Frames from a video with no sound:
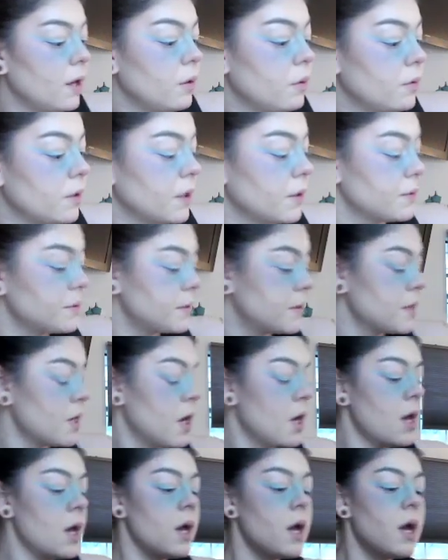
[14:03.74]
Who knows?
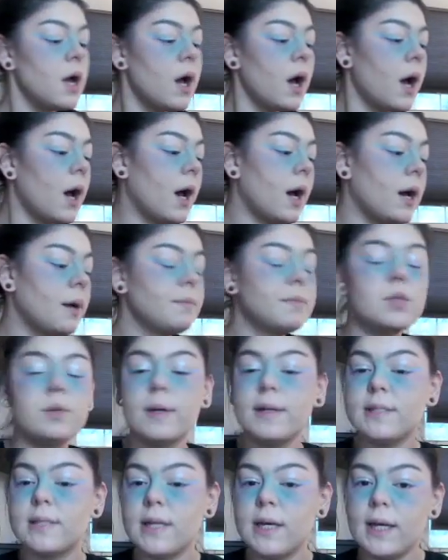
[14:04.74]
So
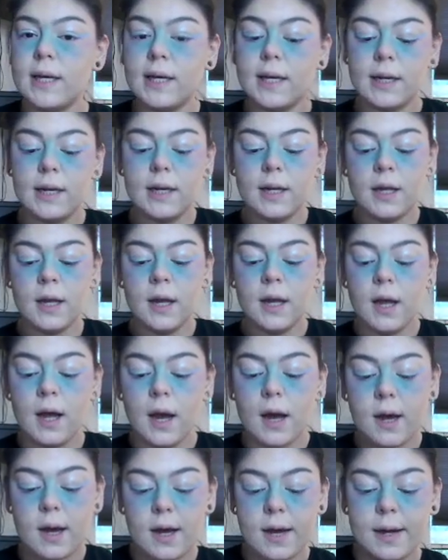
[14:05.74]
I did
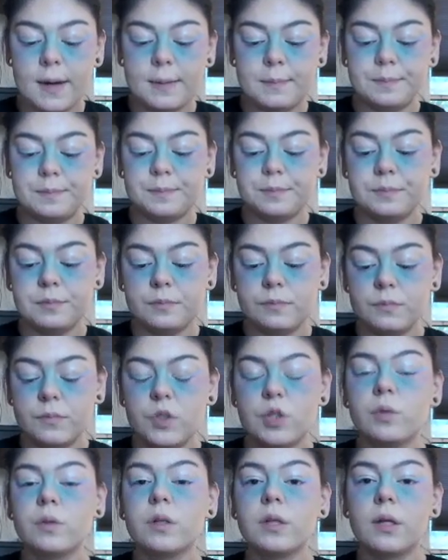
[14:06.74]

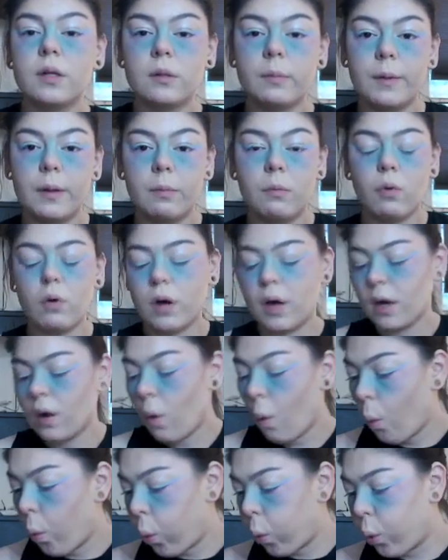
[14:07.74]
do a little bit more
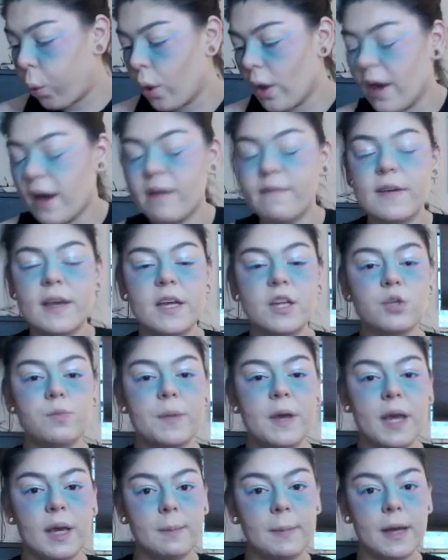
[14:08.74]
of each
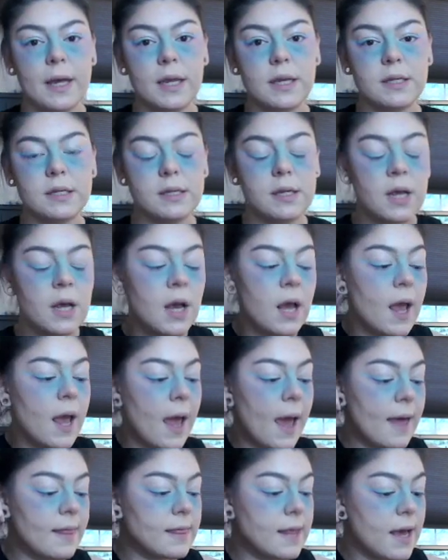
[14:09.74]
pigment,
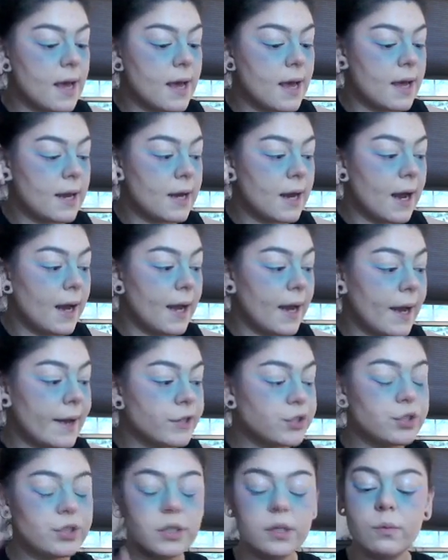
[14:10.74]
and then I
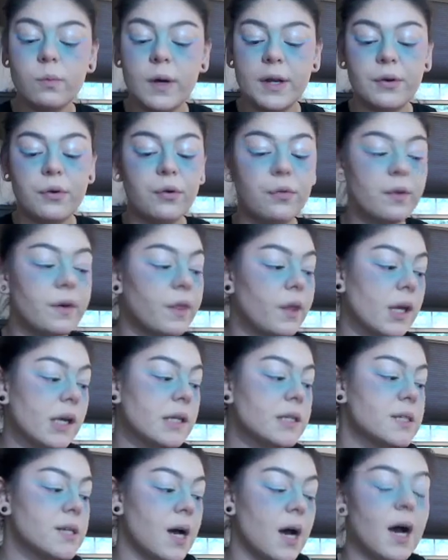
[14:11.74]
actually went over the
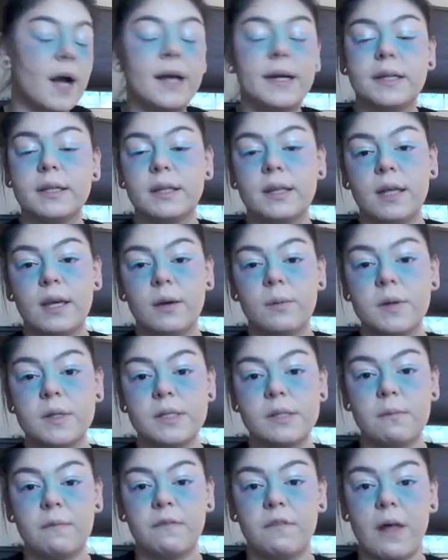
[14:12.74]
entire thing with
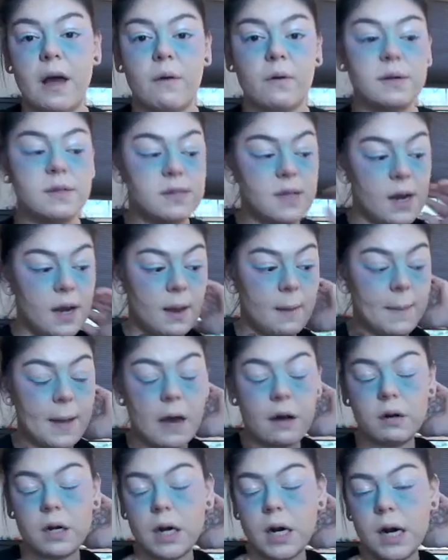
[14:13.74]
some flower setting
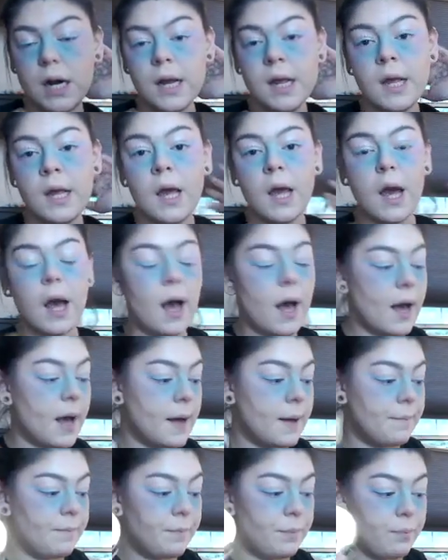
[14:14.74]
powder
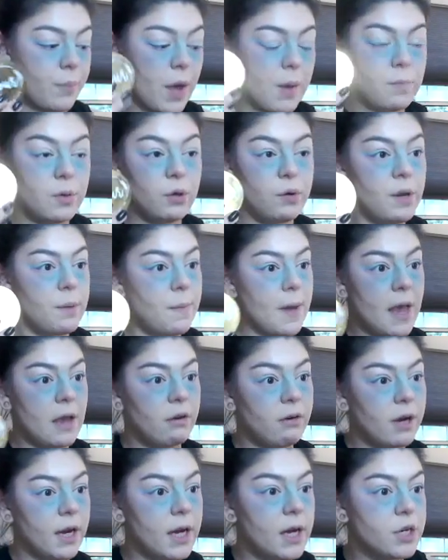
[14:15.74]
by Beauty
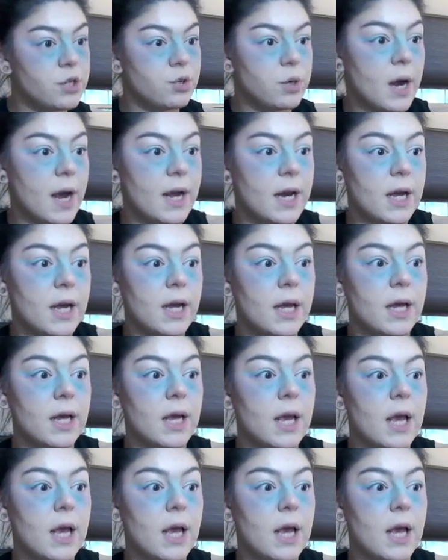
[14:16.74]
Bakery to try to